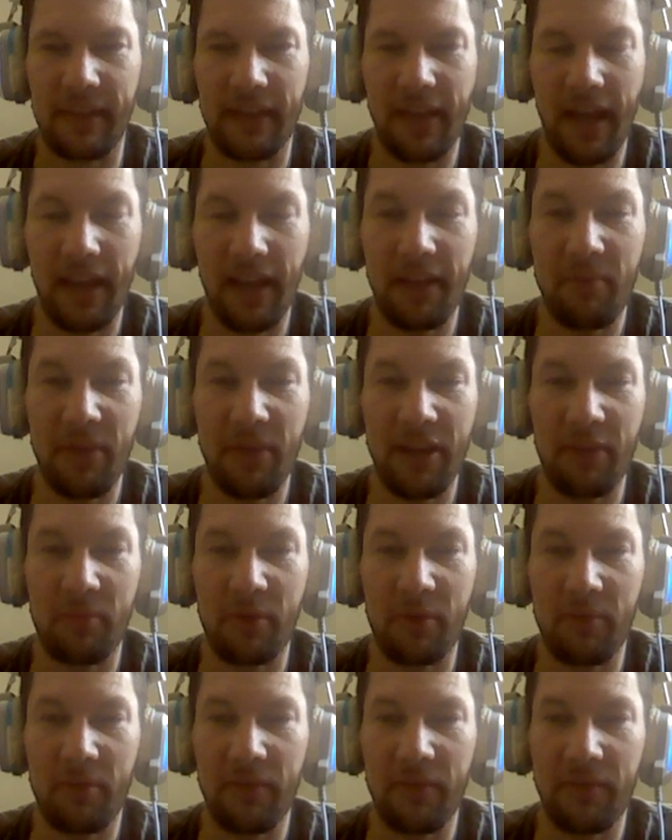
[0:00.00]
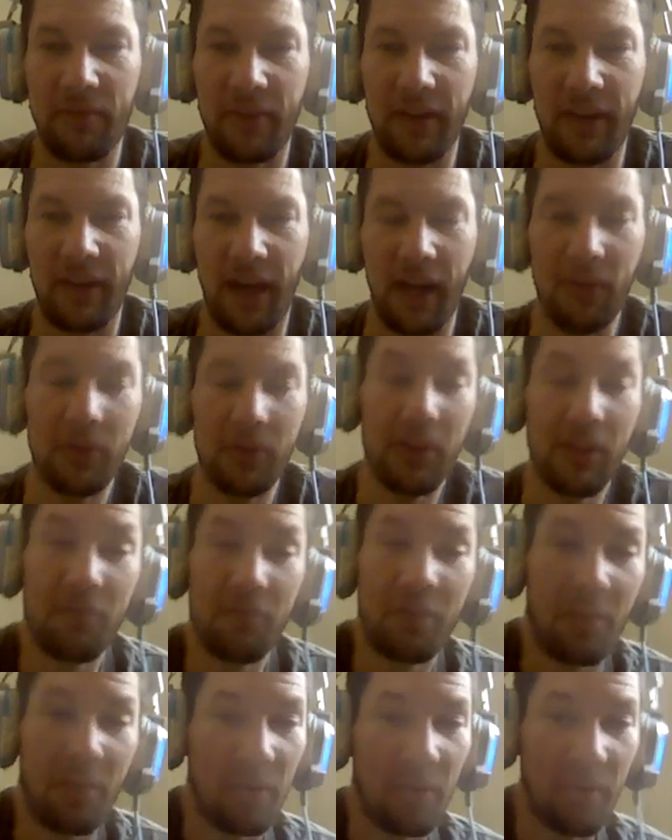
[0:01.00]
Cali meetup would be fun. I would
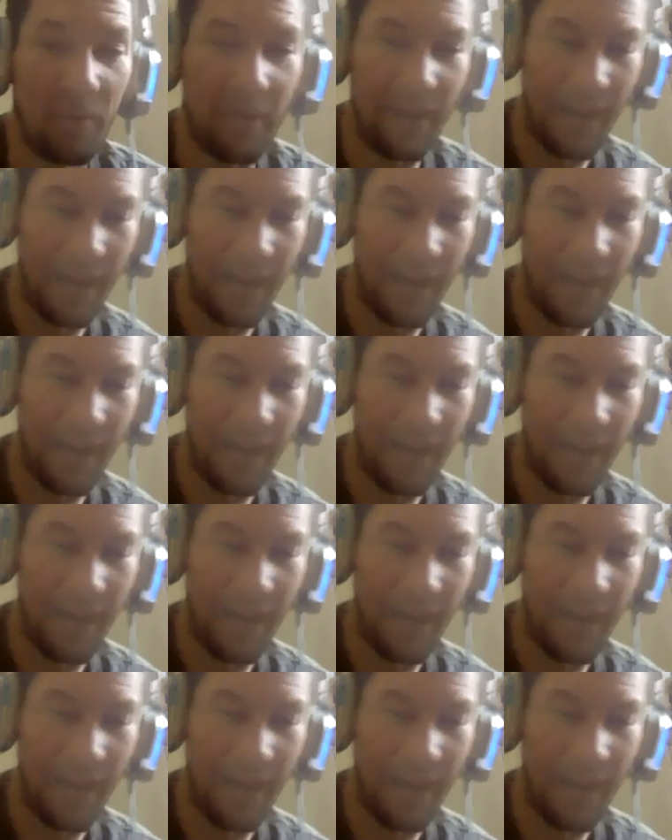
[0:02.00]
love to go to a